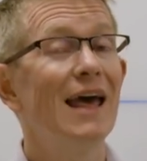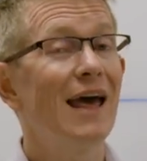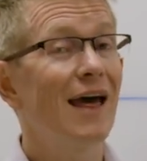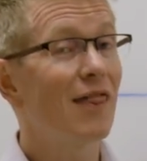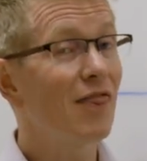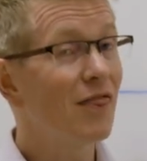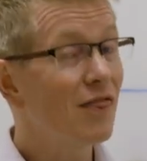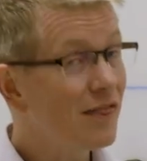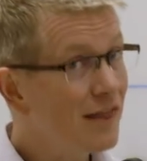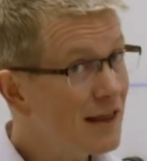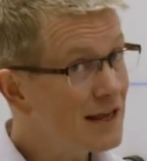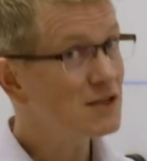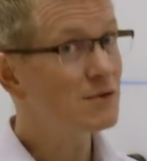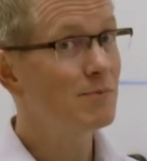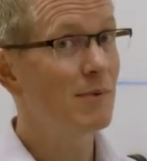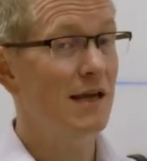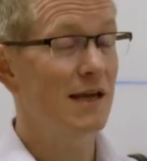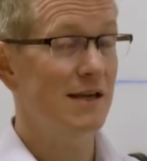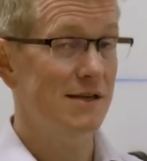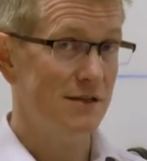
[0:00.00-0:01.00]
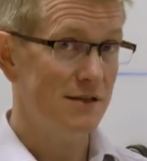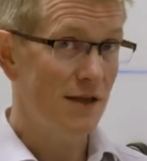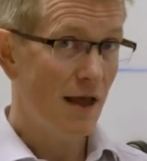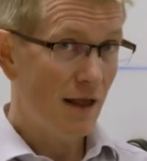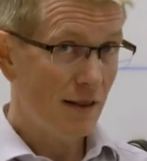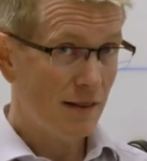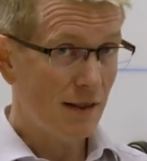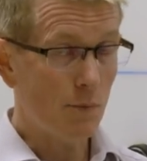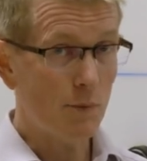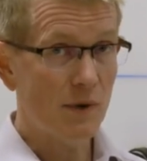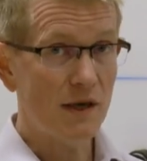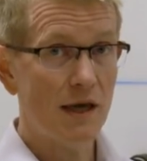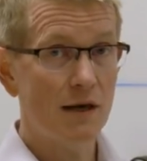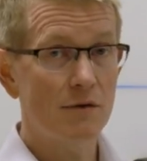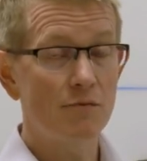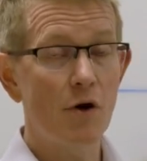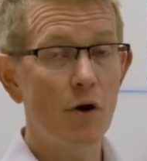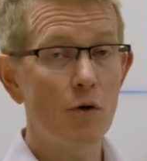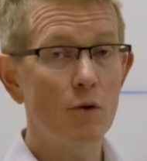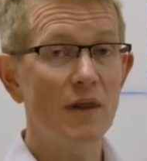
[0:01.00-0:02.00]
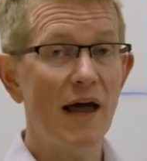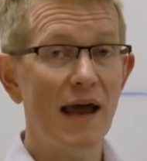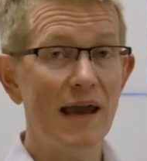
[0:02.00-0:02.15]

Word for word: And this means that we can roll